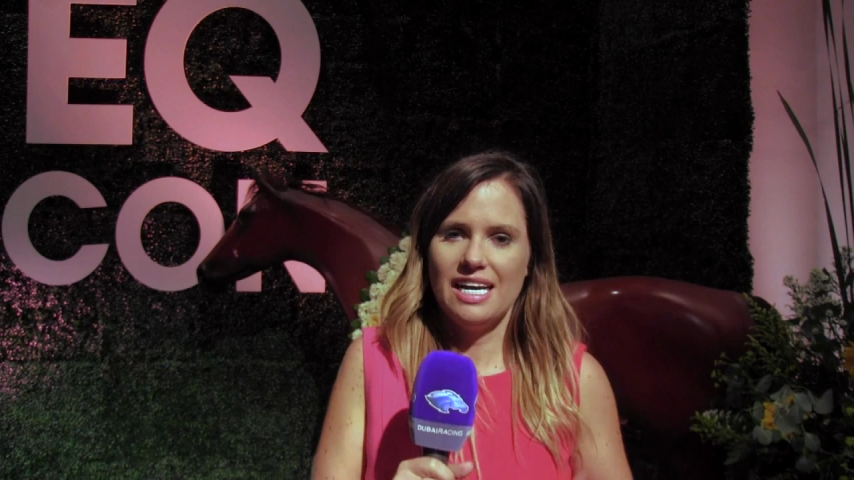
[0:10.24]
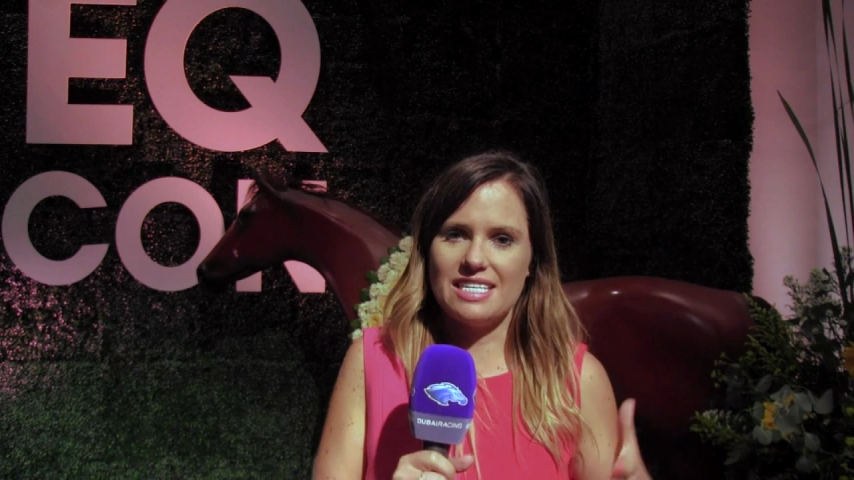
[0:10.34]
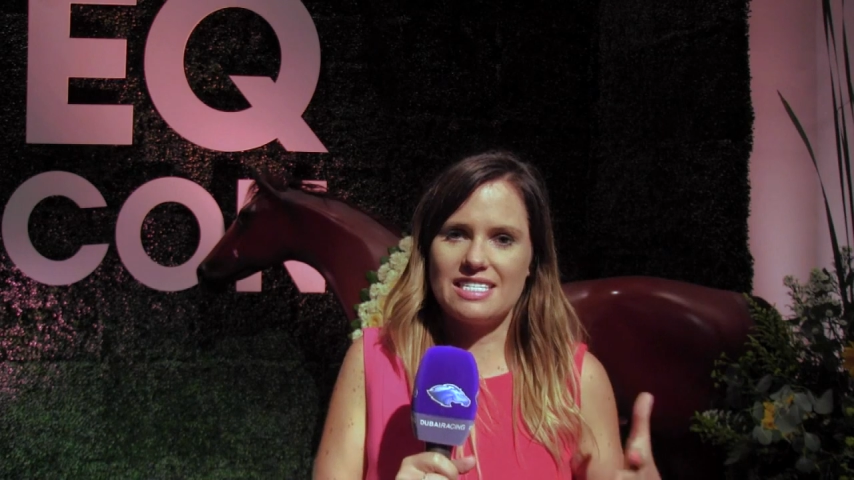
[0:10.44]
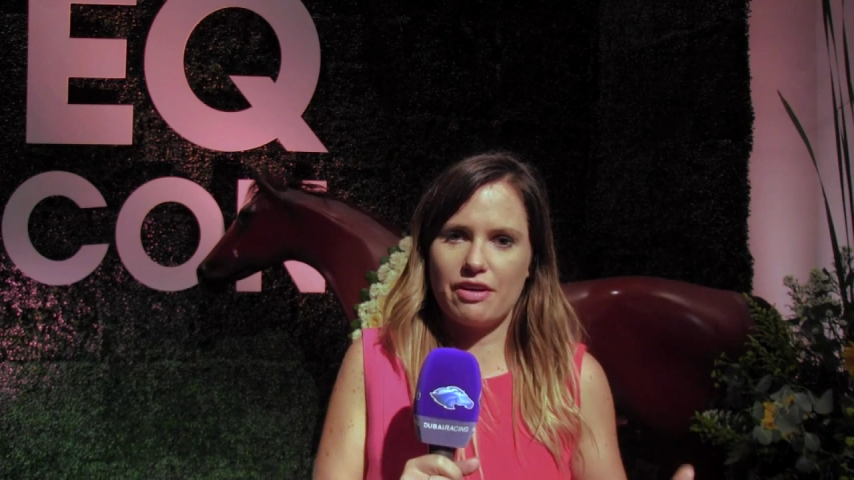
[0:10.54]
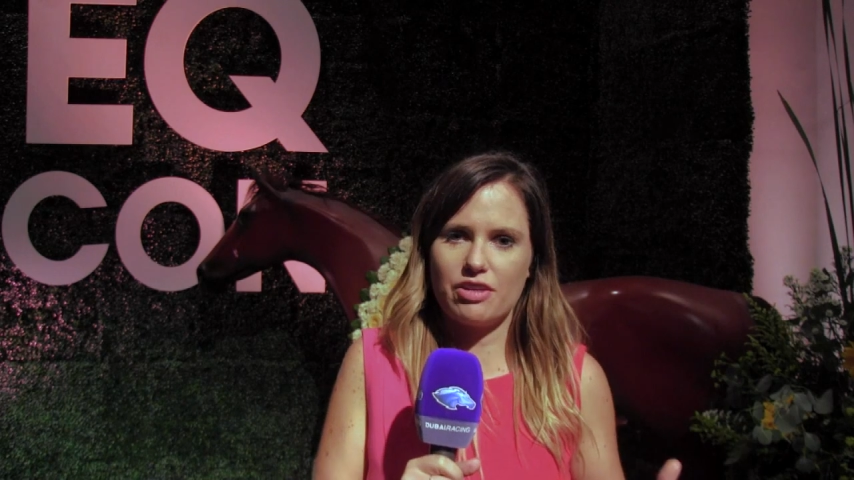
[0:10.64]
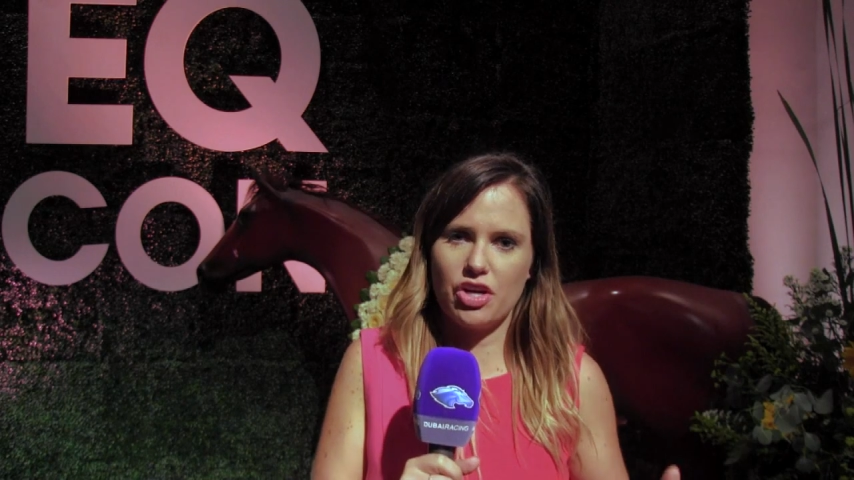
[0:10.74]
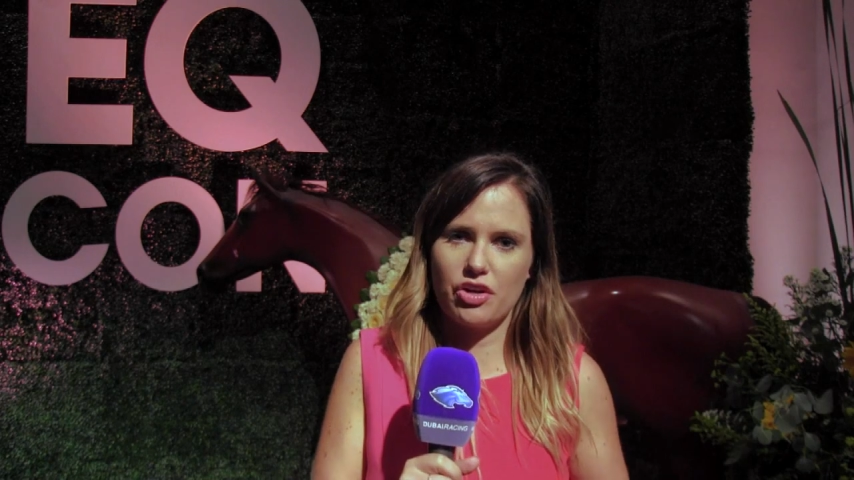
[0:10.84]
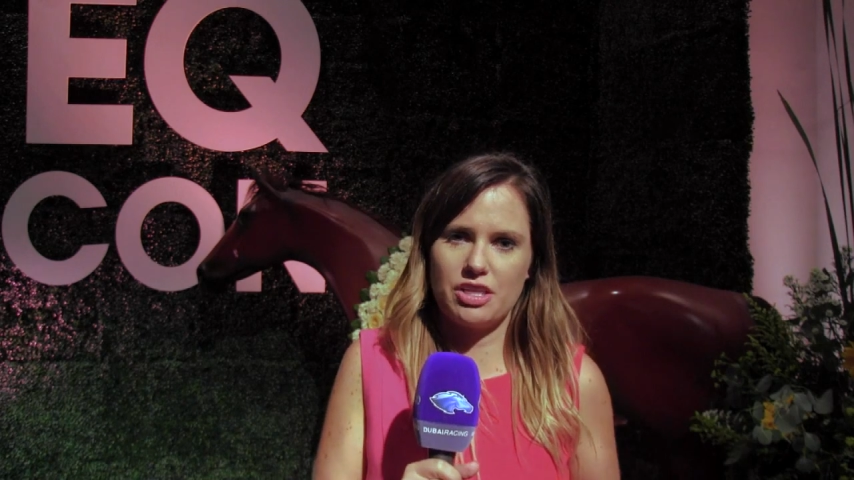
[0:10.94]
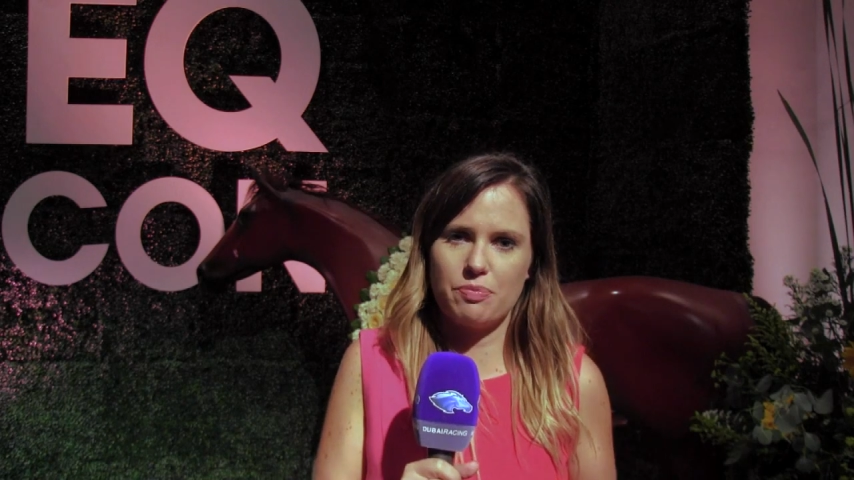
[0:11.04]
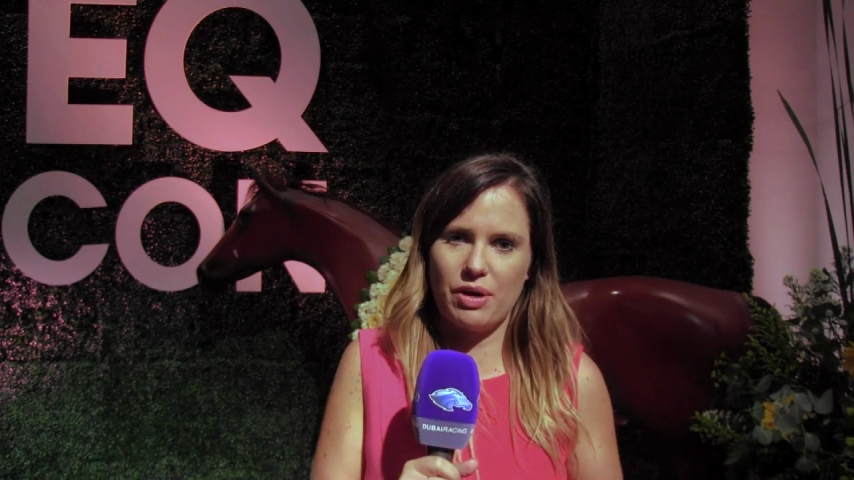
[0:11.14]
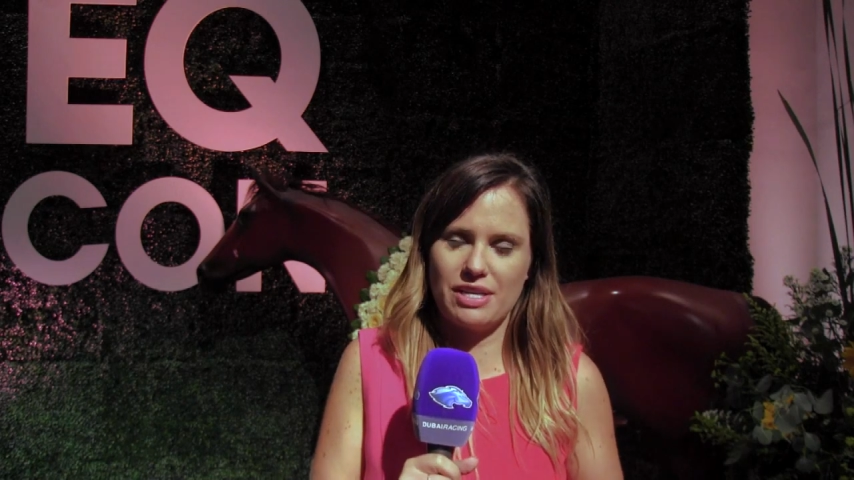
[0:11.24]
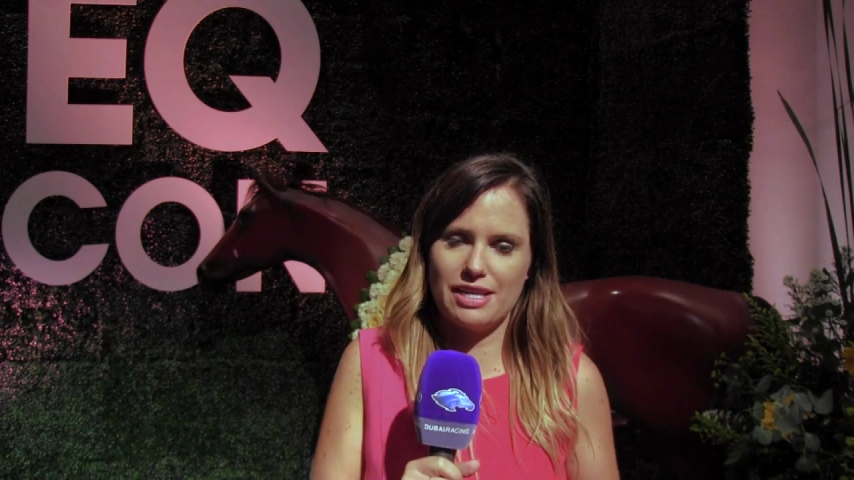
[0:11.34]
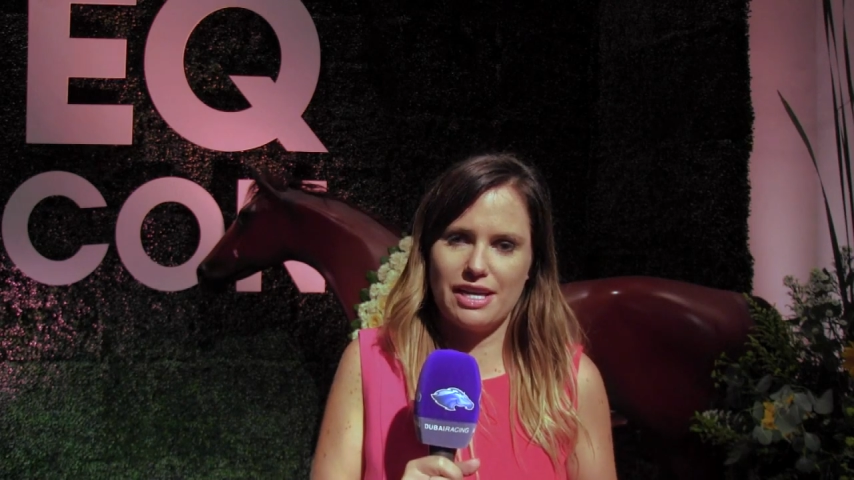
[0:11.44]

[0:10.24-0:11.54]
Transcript: at Saratoga Springs